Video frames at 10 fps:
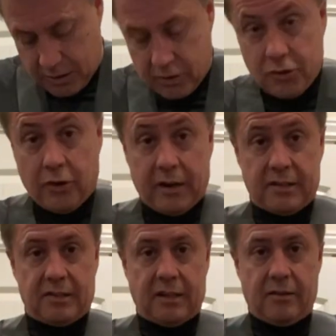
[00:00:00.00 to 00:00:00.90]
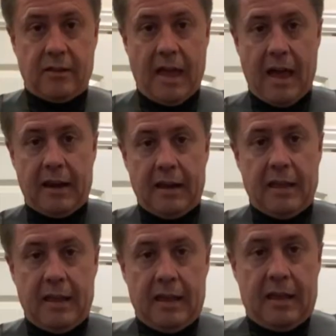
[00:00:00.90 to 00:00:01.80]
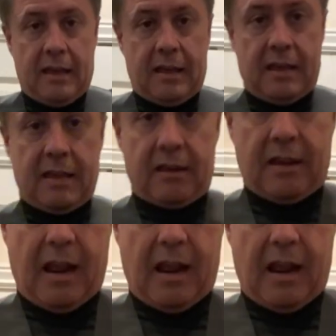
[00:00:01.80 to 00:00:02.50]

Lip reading: Try to center that. You're going to